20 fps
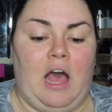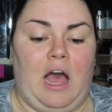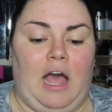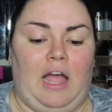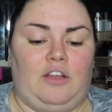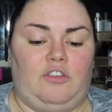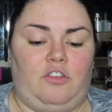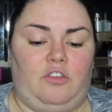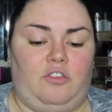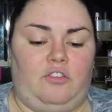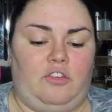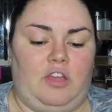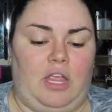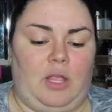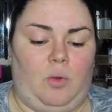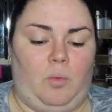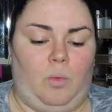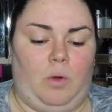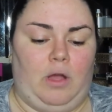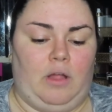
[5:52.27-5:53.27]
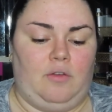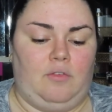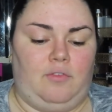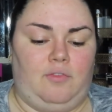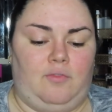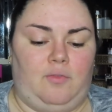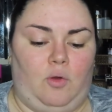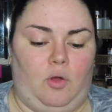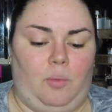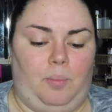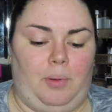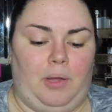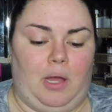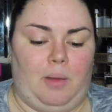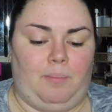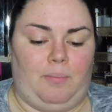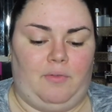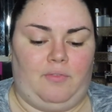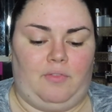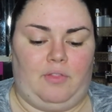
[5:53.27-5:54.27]
I just take one full
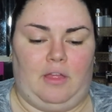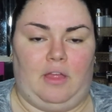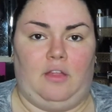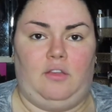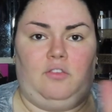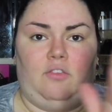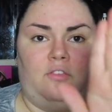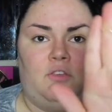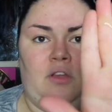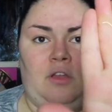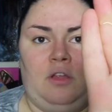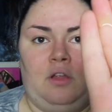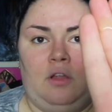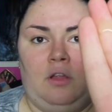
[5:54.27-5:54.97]
pump of this,